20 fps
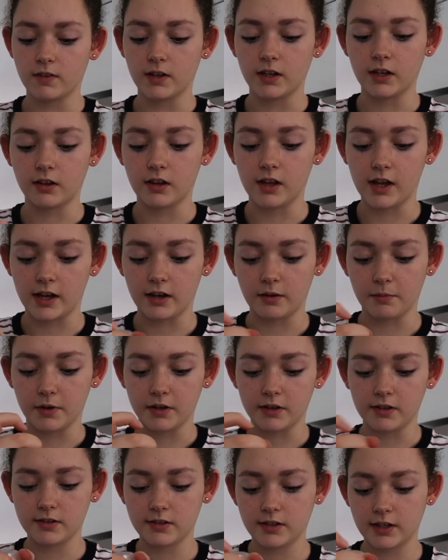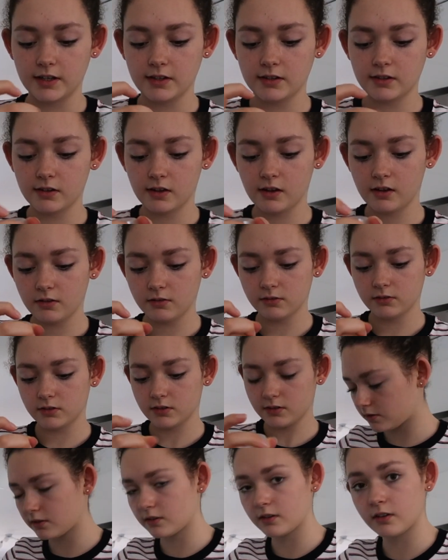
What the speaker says: You know what, and a bit of sea salt.